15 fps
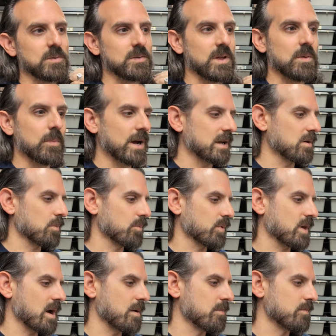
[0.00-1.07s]
It might not
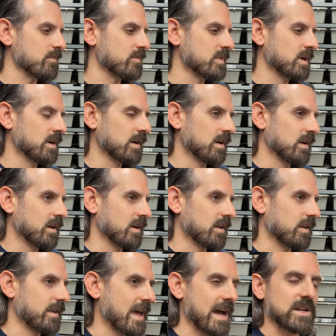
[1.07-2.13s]
come
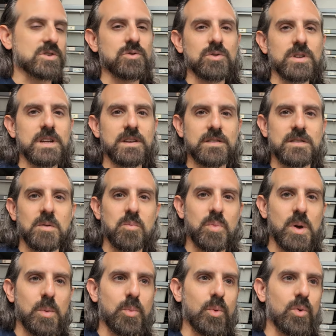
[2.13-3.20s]
naturally to some
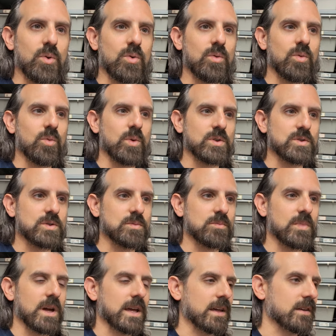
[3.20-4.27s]
people, which
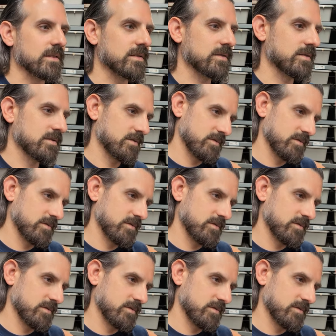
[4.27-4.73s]
I guess